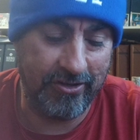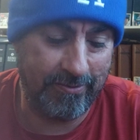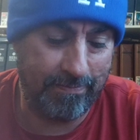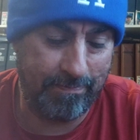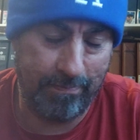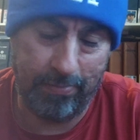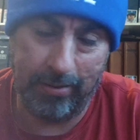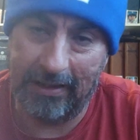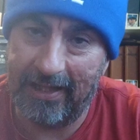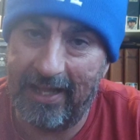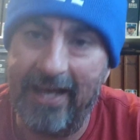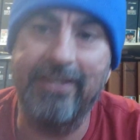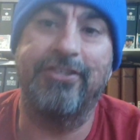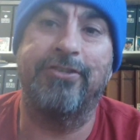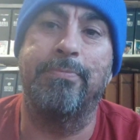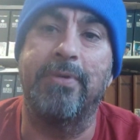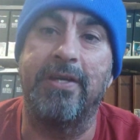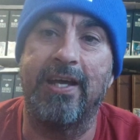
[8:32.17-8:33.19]
just
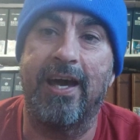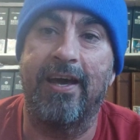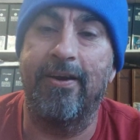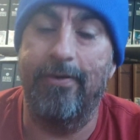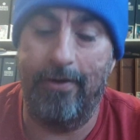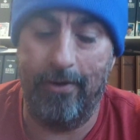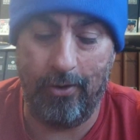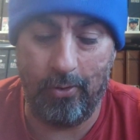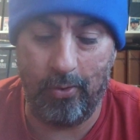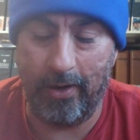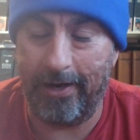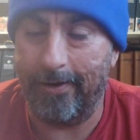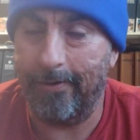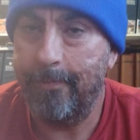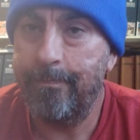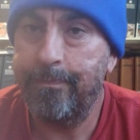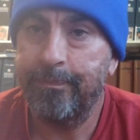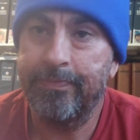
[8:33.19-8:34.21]
blessed me out of
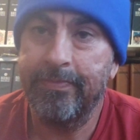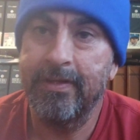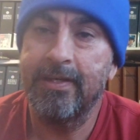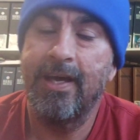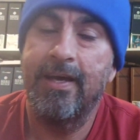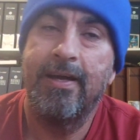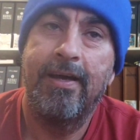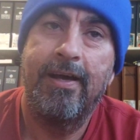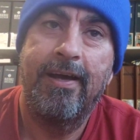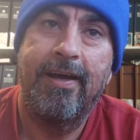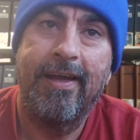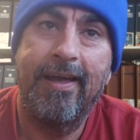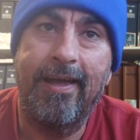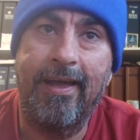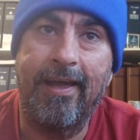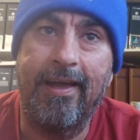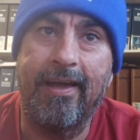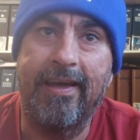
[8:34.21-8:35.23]
nowhere
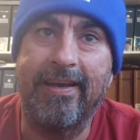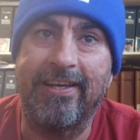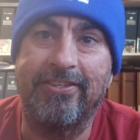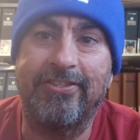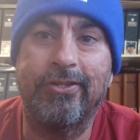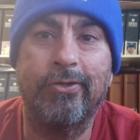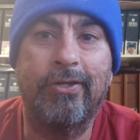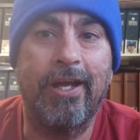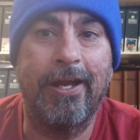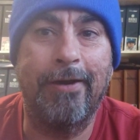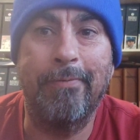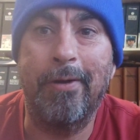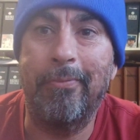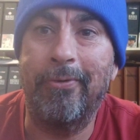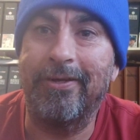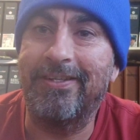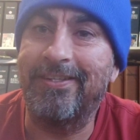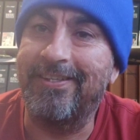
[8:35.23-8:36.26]
and I still can't remember